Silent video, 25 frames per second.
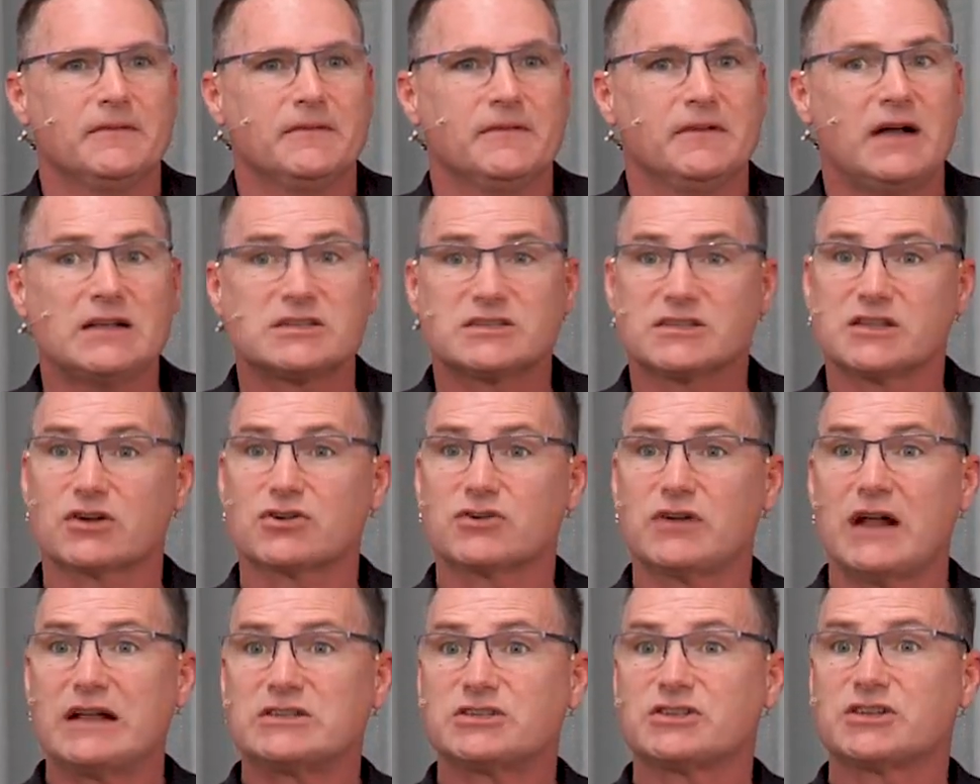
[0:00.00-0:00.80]
That's the,
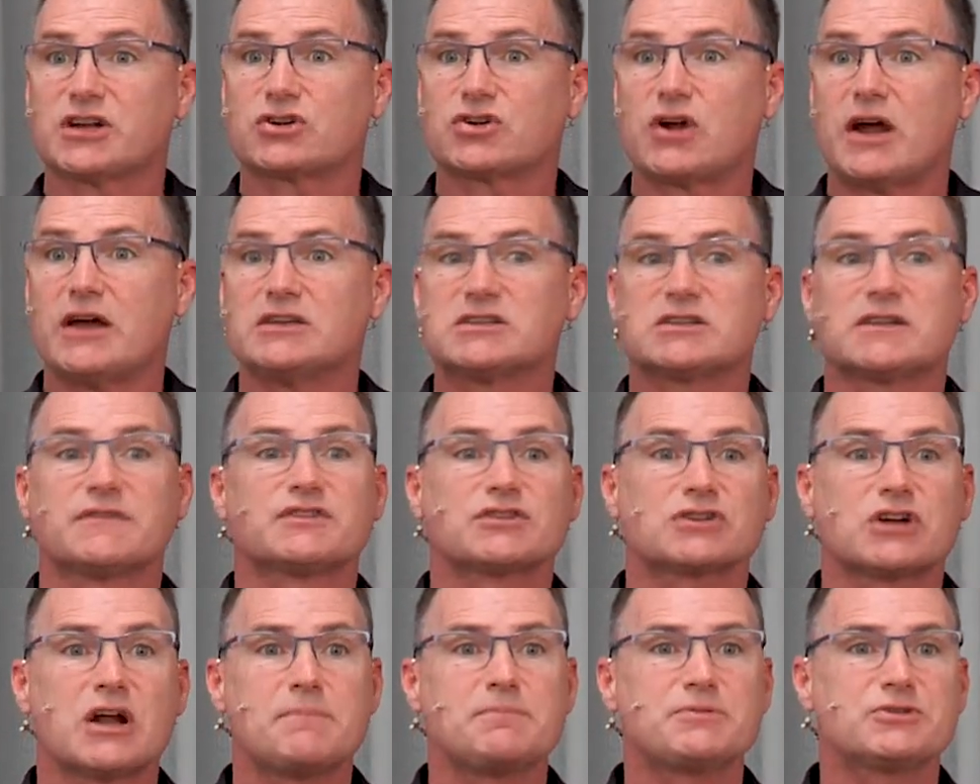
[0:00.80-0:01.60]
that's the Christ of
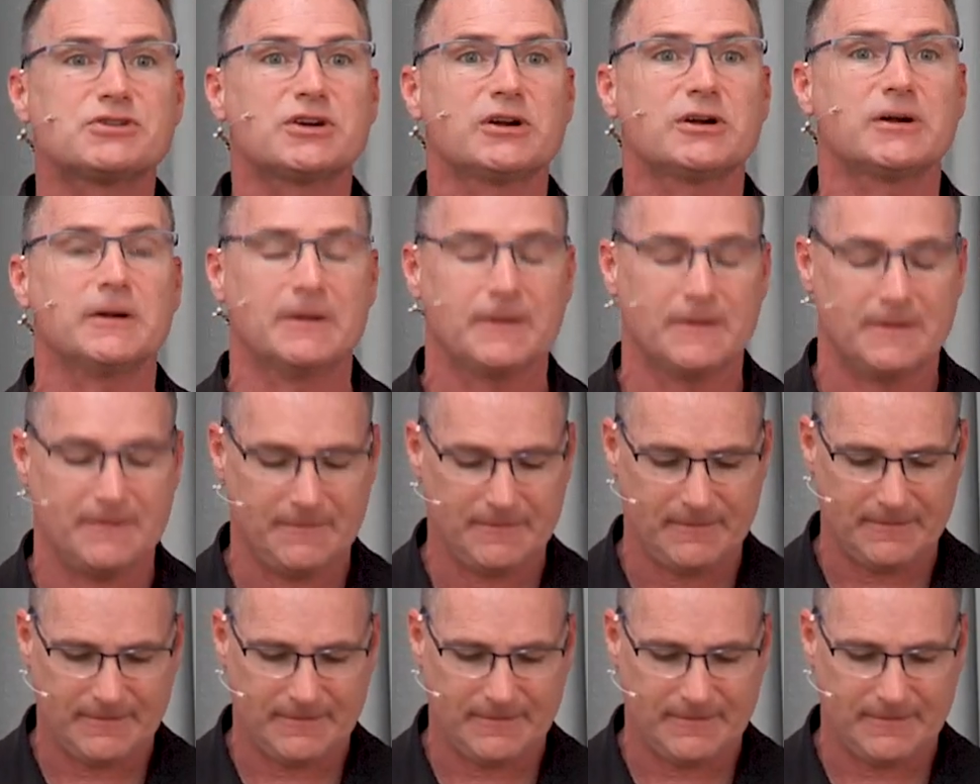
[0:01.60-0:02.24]
Scripture.